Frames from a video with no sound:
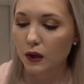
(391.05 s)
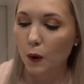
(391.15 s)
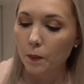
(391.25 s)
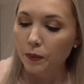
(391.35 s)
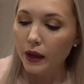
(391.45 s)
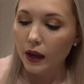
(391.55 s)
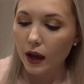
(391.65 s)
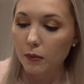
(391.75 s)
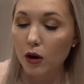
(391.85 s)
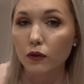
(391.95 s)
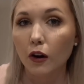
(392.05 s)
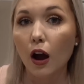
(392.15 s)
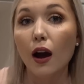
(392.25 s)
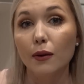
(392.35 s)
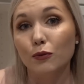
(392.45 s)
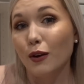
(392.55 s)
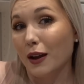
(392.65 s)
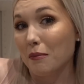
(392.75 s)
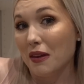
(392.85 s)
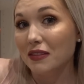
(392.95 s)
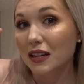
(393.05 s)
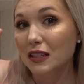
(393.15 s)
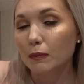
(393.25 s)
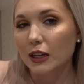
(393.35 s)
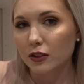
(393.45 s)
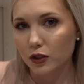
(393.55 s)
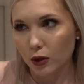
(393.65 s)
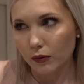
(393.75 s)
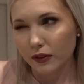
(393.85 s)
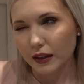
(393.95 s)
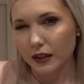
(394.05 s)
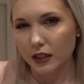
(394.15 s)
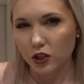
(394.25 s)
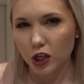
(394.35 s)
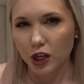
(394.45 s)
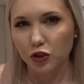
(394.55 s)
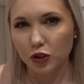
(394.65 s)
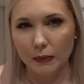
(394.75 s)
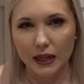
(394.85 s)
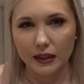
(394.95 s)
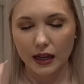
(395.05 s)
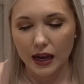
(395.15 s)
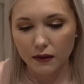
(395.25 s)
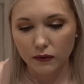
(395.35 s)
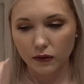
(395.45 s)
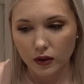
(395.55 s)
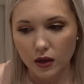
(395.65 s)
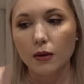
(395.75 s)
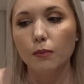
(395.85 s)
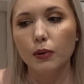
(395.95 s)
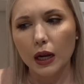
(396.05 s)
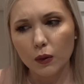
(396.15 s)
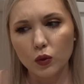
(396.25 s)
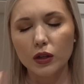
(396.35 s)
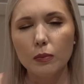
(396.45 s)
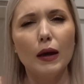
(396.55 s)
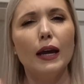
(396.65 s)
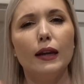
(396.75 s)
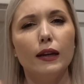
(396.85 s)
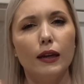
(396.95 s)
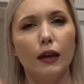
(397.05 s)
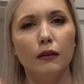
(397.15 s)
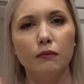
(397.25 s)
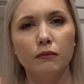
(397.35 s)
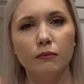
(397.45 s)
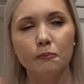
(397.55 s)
So overall, I would recommend this, but I don't think that it changed my life, but I would buy it again.